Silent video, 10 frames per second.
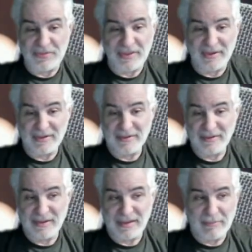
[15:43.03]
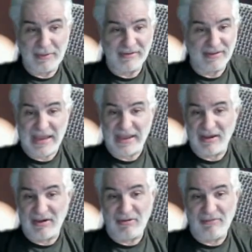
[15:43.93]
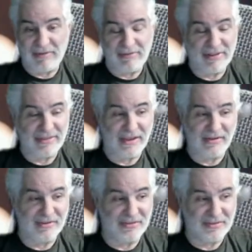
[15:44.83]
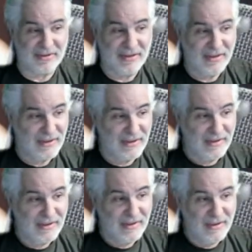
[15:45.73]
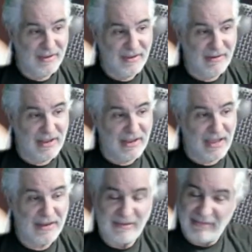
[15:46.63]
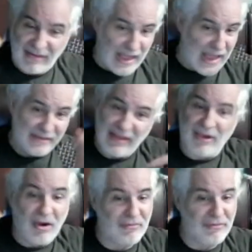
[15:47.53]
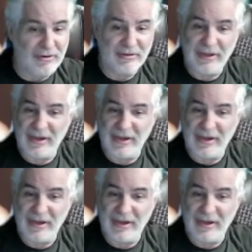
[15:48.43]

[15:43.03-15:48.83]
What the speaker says: thing. I mean, to let go of everything and just let God take over.